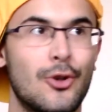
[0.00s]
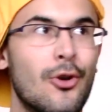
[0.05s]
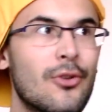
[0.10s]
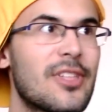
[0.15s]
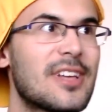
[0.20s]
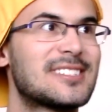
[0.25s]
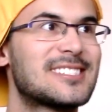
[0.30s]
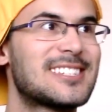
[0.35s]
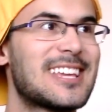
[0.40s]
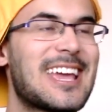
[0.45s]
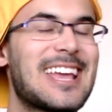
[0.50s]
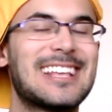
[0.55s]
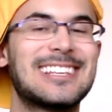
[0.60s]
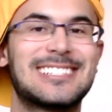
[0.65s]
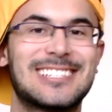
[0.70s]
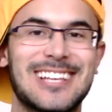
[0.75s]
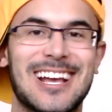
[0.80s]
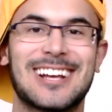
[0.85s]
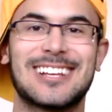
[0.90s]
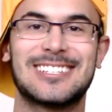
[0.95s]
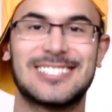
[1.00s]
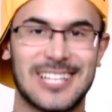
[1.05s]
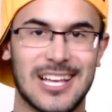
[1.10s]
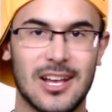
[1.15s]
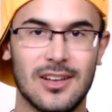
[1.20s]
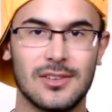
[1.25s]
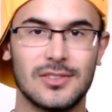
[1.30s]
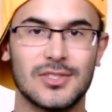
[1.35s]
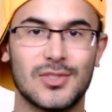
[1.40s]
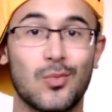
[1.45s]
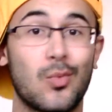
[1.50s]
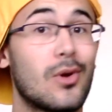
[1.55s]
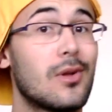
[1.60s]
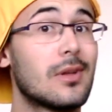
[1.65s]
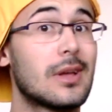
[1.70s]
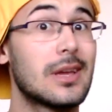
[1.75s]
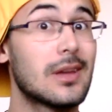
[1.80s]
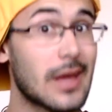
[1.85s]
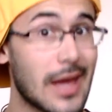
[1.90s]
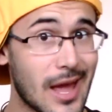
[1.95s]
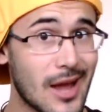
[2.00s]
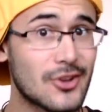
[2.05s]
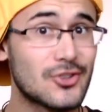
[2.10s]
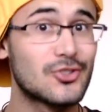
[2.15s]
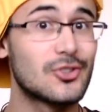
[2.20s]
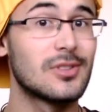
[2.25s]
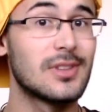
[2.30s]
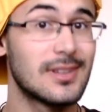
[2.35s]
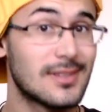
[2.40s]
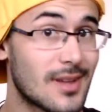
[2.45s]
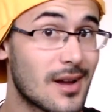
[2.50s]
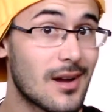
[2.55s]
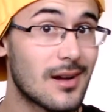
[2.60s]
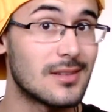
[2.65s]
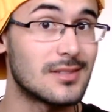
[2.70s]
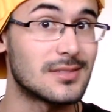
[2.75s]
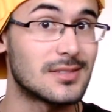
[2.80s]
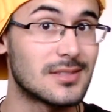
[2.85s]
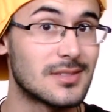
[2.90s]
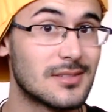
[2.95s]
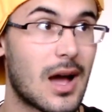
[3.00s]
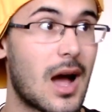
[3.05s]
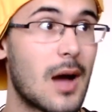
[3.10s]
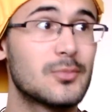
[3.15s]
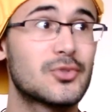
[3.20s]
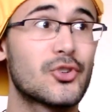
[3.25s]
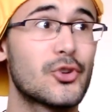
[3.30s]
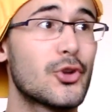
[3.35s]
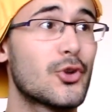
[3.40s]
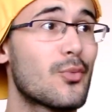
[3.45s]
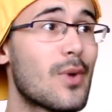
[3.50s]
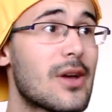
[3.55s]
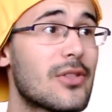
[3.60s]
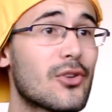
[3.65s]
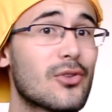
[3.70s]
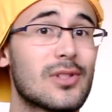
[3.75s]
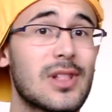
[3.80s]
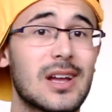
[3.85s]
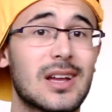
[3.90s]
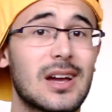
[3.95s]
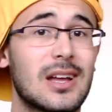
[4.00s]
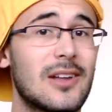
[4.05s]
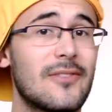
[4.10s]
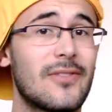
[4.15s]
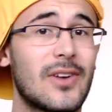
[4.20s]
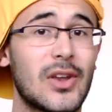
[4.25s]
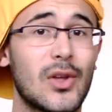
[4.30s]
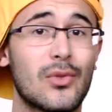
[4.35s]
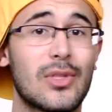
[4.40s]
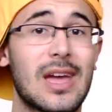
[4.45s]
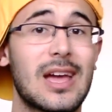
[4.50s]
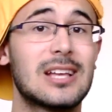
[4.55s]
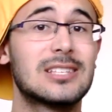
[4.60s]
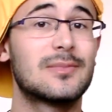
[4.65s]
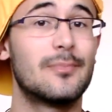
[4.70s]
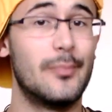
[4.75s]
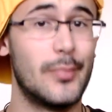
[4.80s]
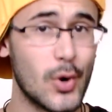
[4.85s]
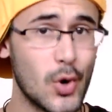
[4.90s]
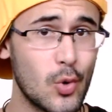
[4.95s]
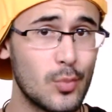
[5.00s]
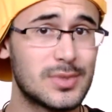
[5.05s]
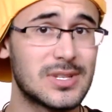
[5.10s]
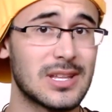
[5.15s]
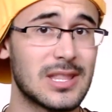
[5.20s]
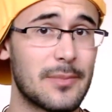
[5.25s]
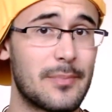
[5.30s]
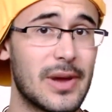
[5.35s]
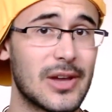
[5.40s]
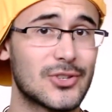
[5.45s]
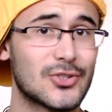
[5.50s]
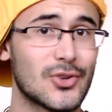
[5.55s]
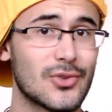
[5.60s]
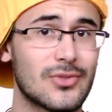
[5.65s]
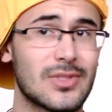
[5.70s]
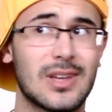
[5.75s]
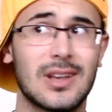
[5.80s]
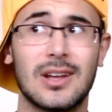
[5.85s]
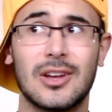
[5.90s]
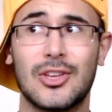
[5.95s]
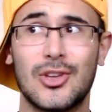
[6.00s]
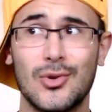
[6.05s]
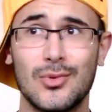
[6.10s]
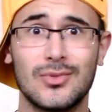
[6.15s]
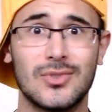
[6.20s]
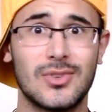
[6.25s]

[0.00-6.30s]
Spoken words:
know that saying sex sells? Well, it actually does. I'm sure you'd rather click on a video that has boobs on the picture than a cute